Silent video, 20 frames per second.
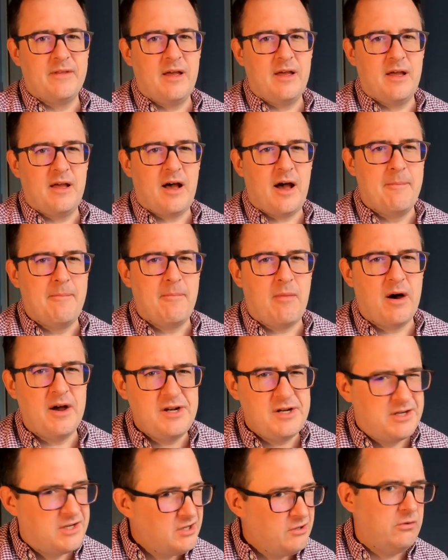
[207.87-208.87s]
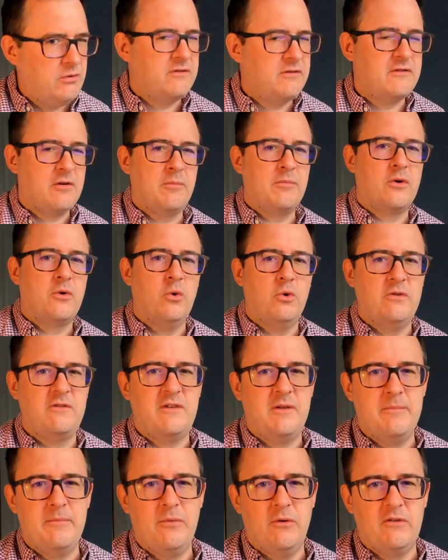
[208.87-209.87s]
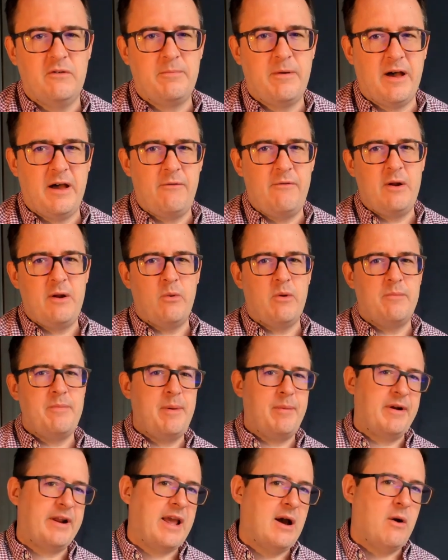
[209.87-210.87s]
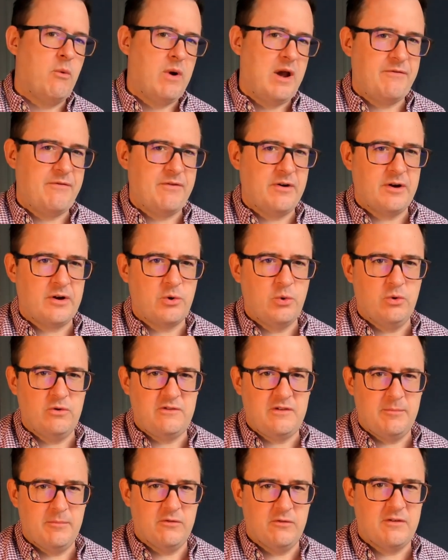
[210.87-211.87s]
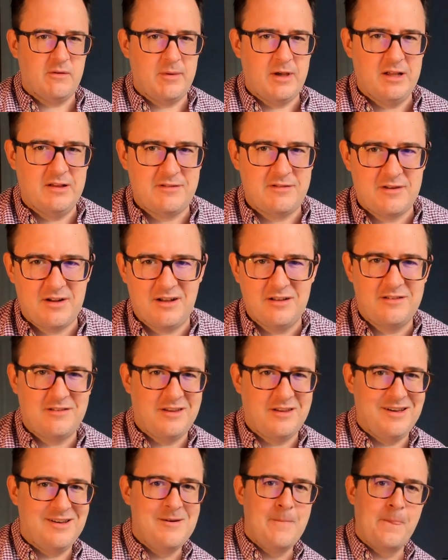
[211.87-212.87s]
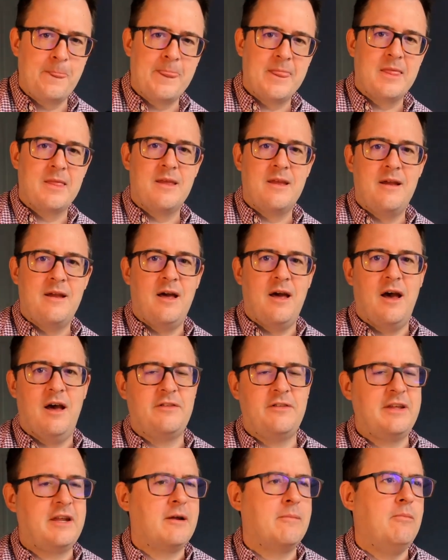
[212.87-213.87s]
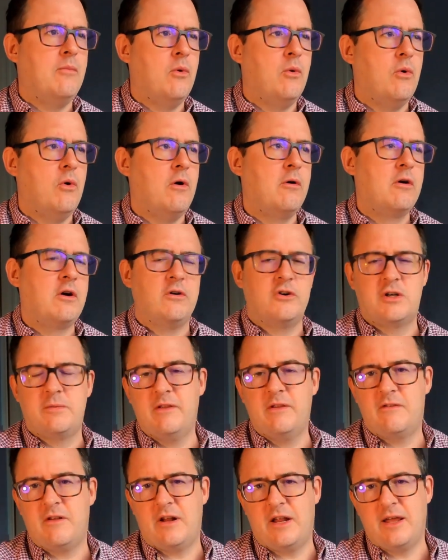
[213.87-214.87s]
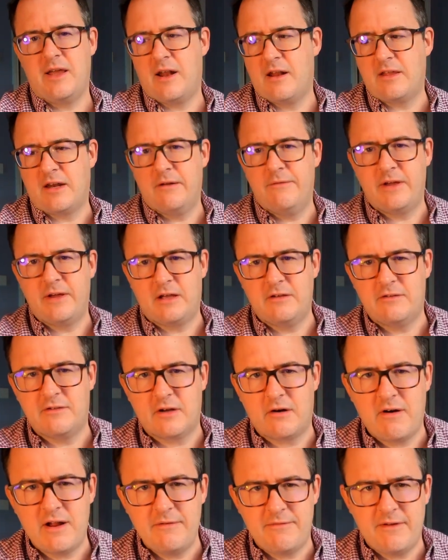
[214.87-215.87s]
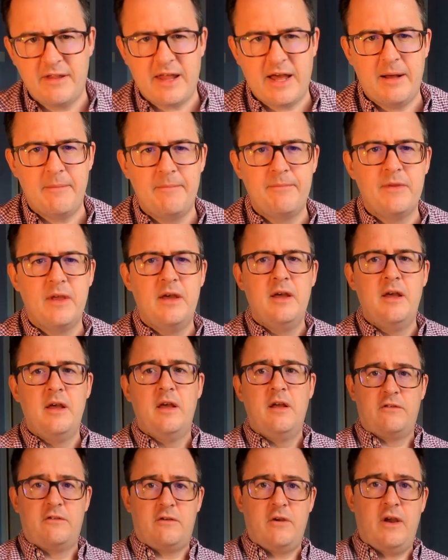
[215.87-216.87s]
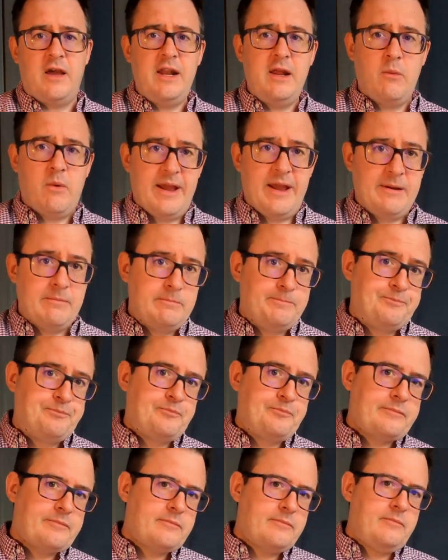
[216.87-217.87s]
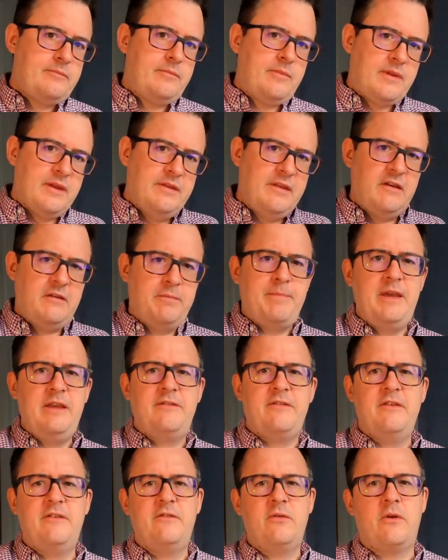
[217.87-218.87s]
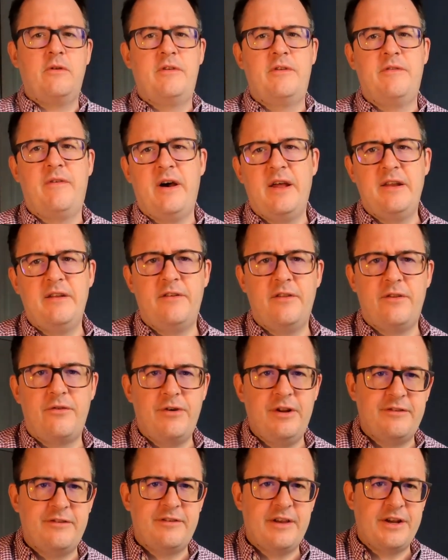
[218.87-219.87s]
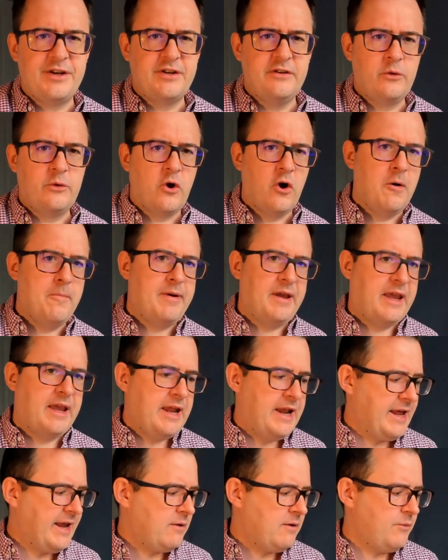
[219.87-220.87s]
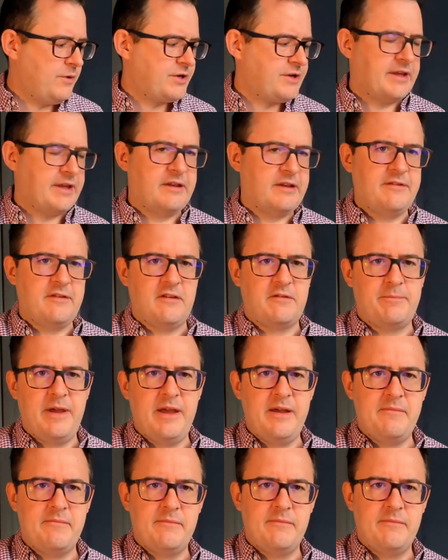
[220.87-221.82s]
I might do some chord symbols, but I really want people to get away from the chord symbols a bit and start to think more contrapuntally, and I think the figures are great for that. So anyway, this piece is sort of divided into 3 sections. We've got a beginning, which I think is this bit.